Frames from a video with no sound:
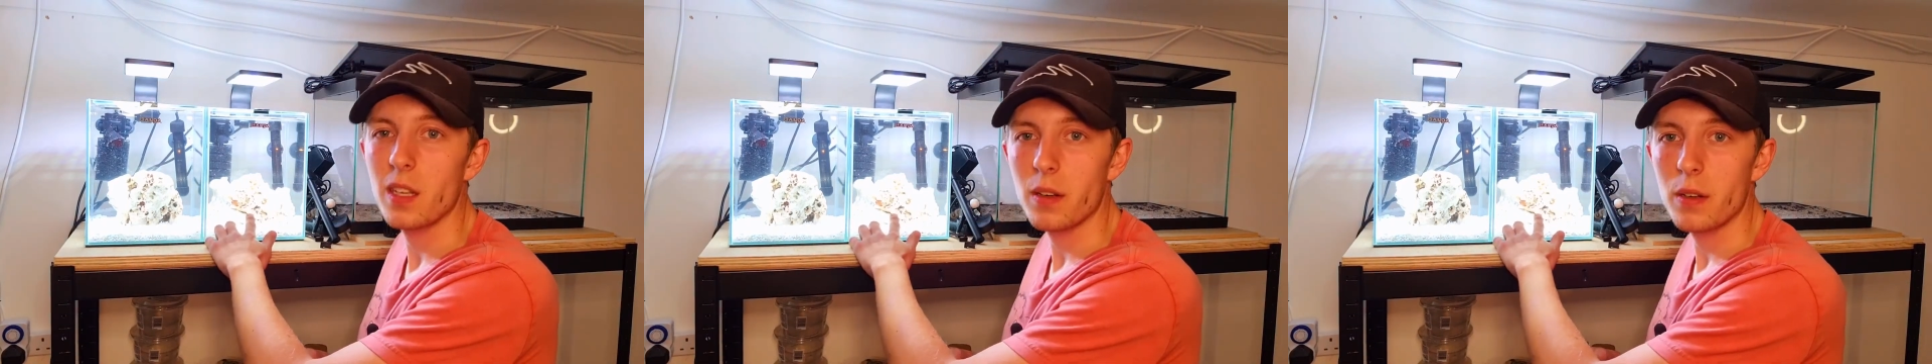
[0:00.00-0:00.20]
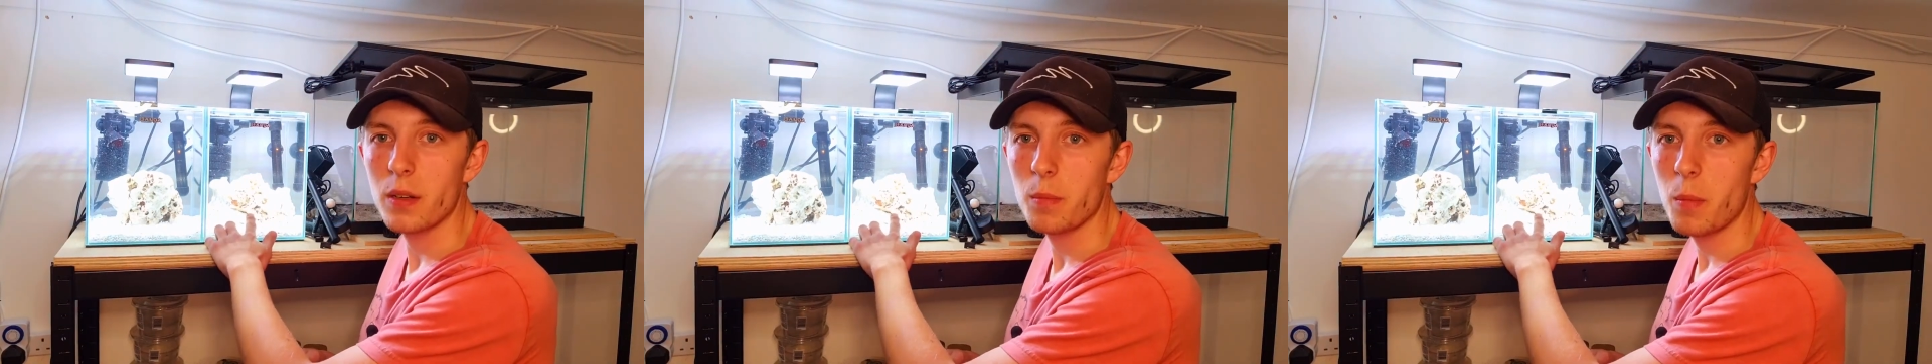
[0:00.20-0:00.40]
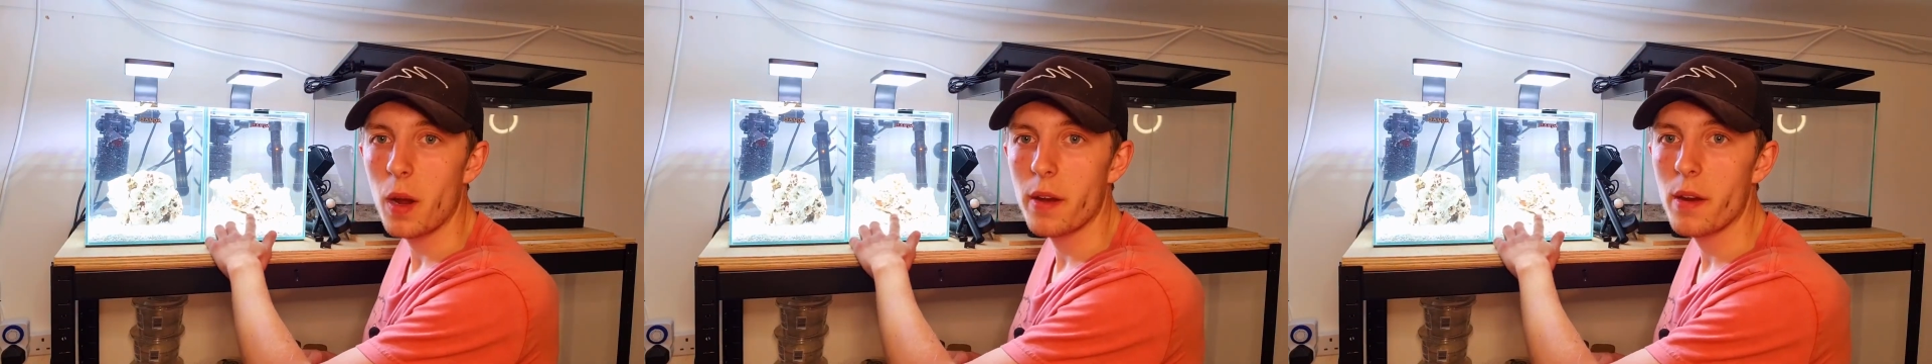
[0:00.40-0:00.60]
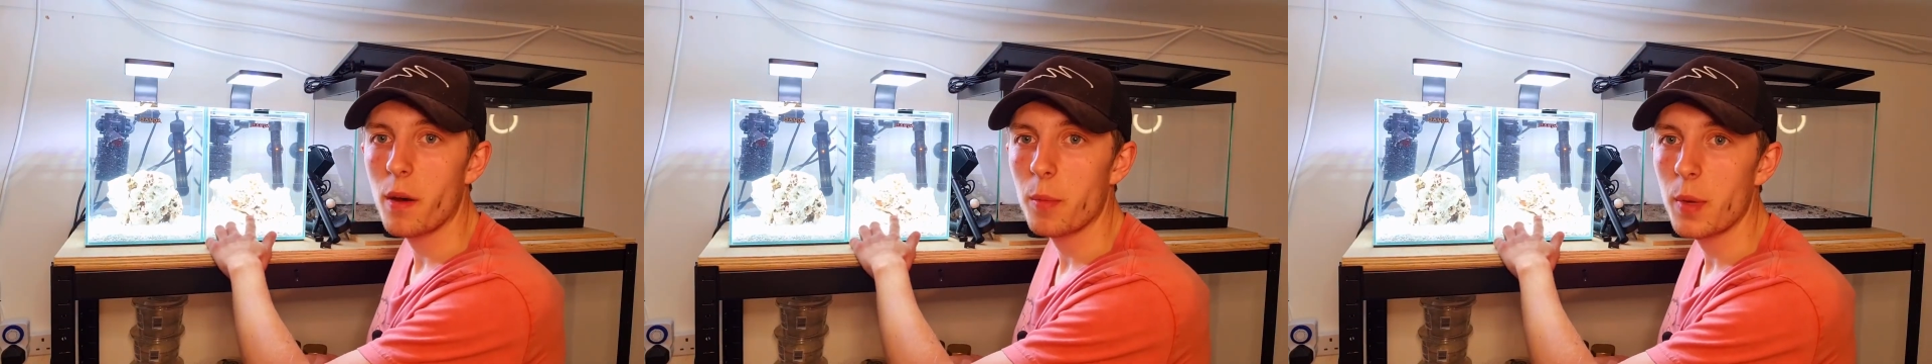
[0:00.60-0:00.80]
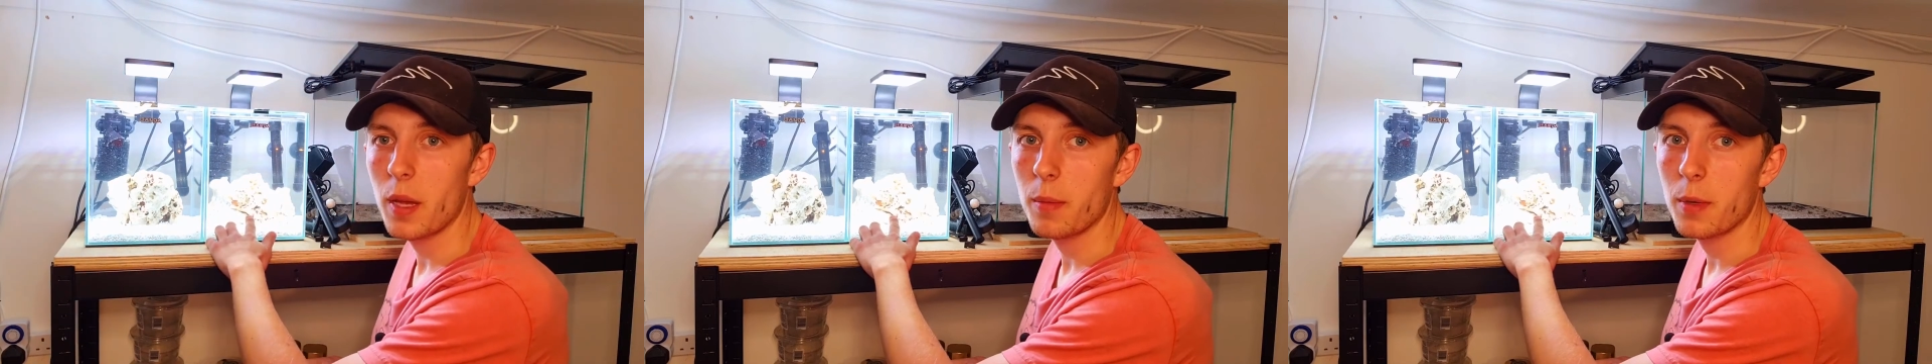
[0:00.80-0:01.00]
you might
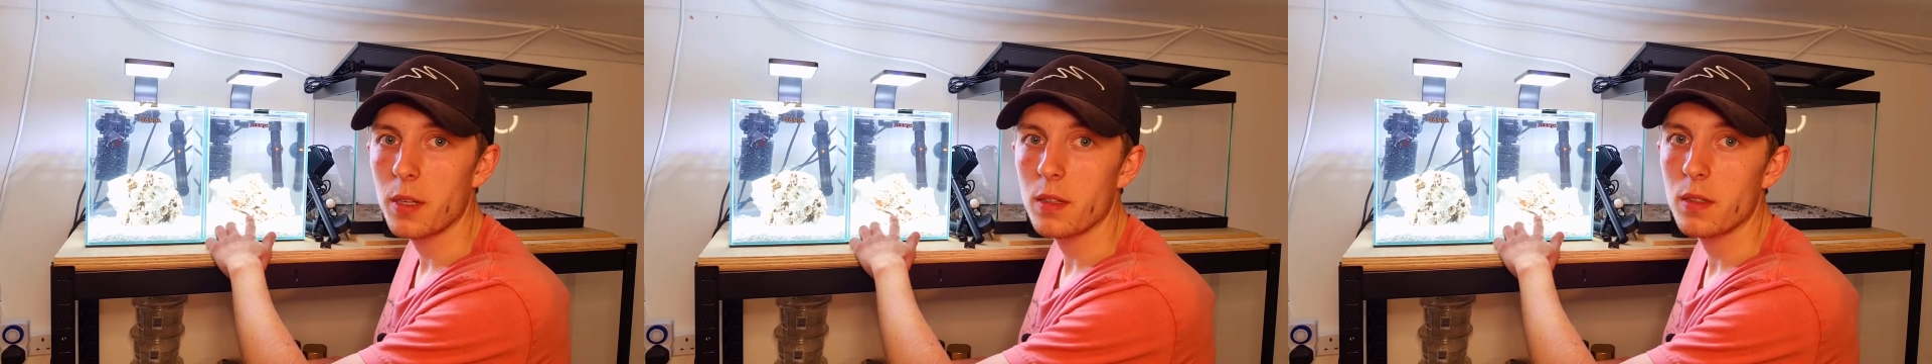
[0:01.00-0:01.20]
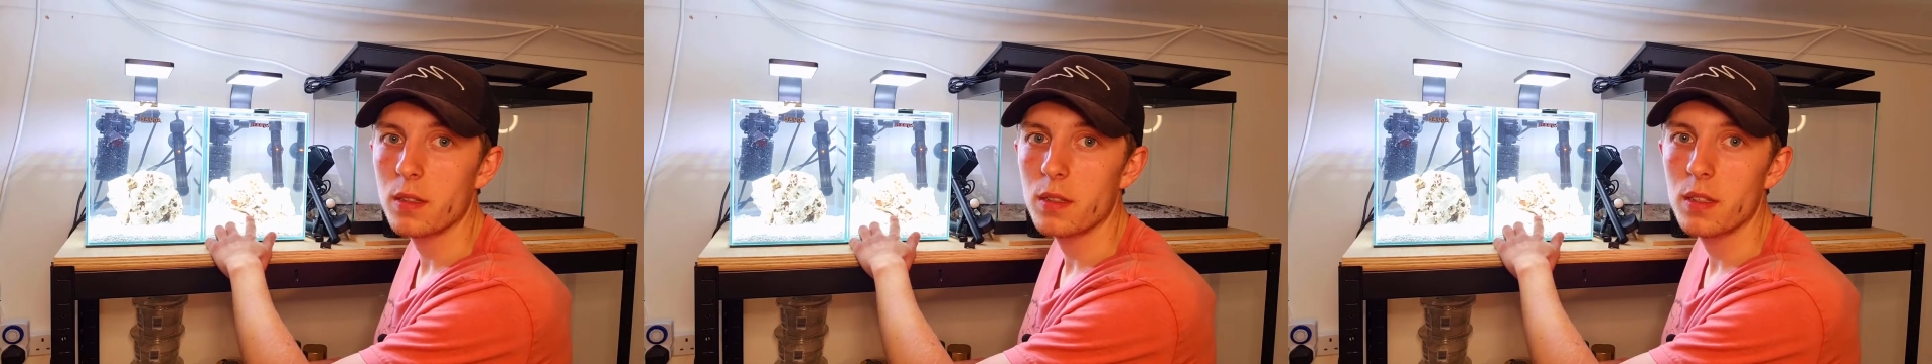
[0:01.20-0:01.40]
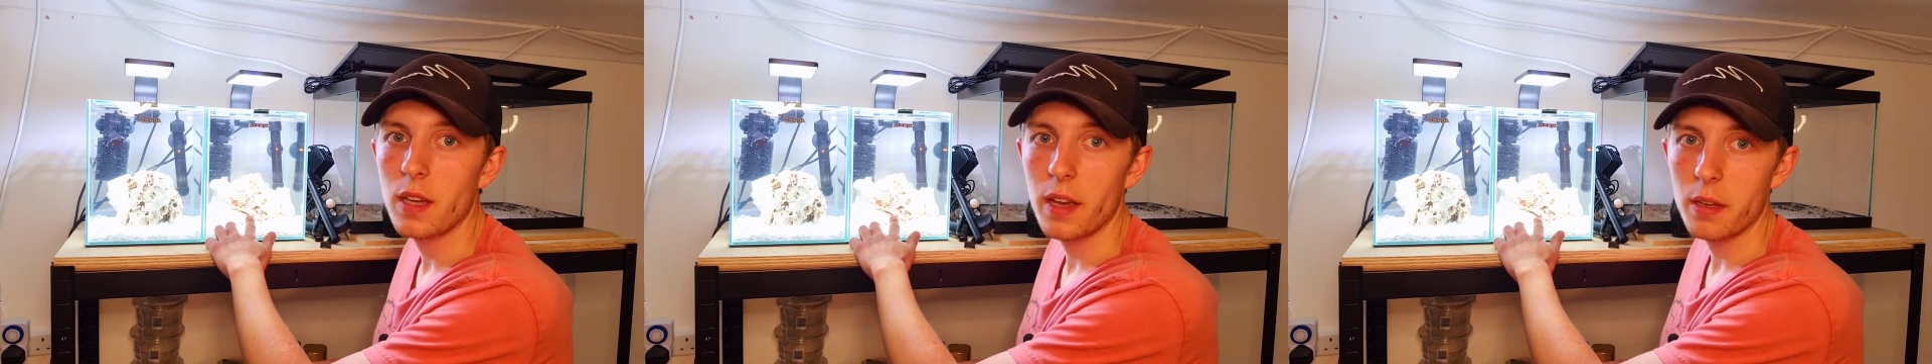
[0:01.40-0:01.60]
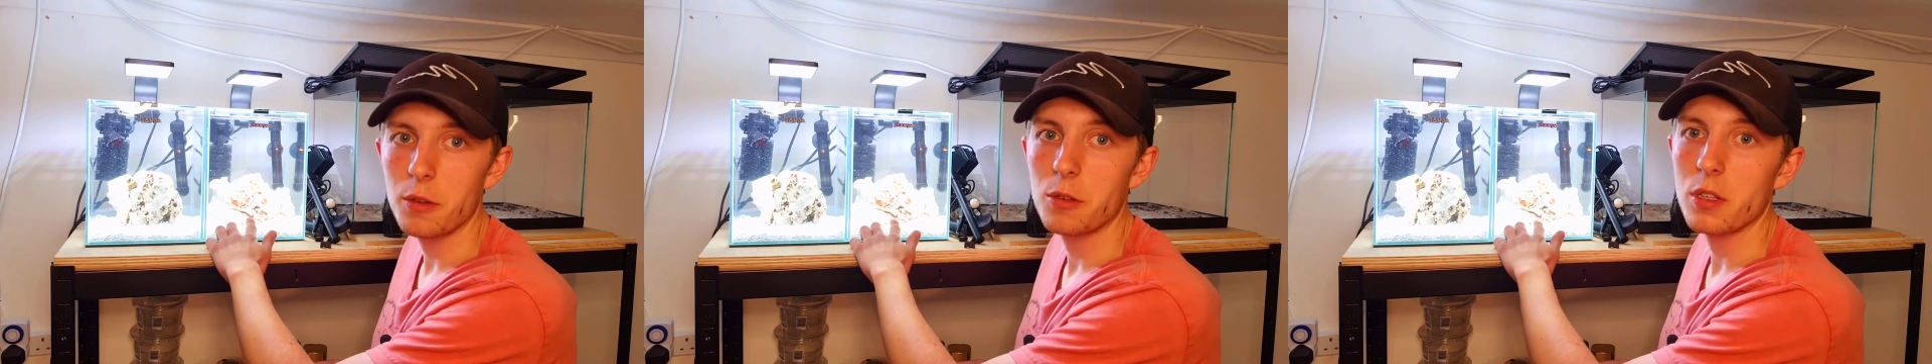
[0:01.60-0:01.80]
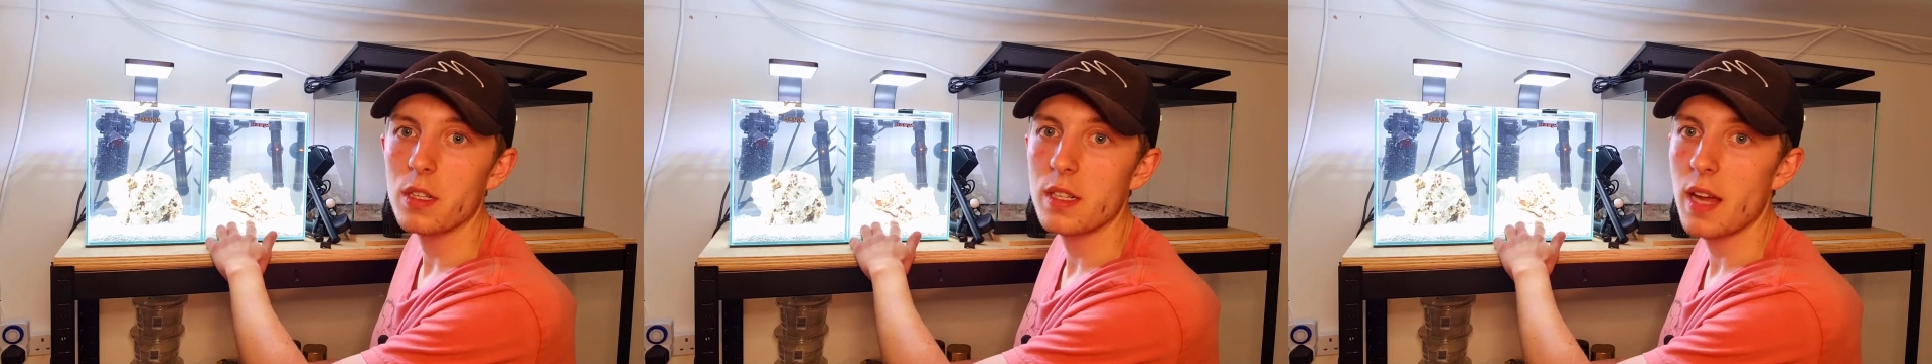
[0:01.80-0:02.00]
not be able, yeah,
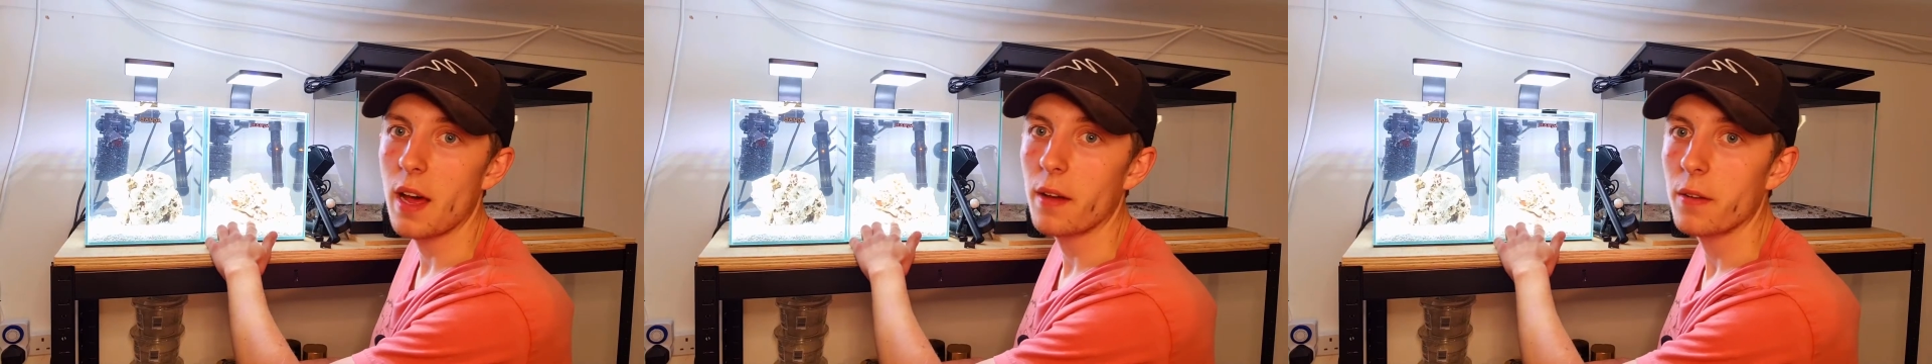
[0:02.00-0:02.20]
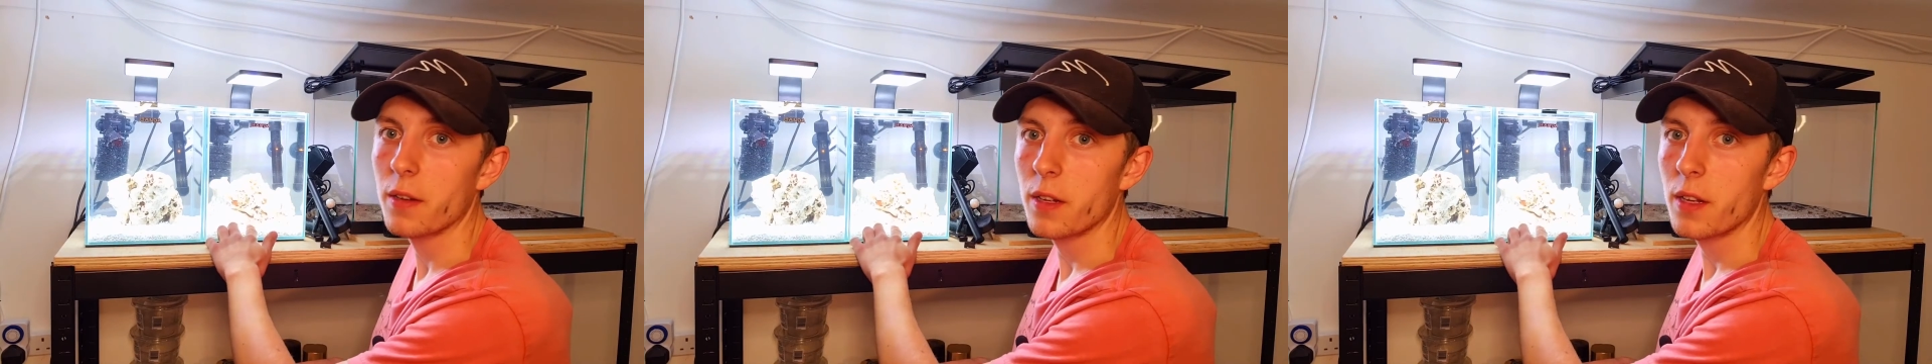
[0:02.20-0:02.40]
you can tell.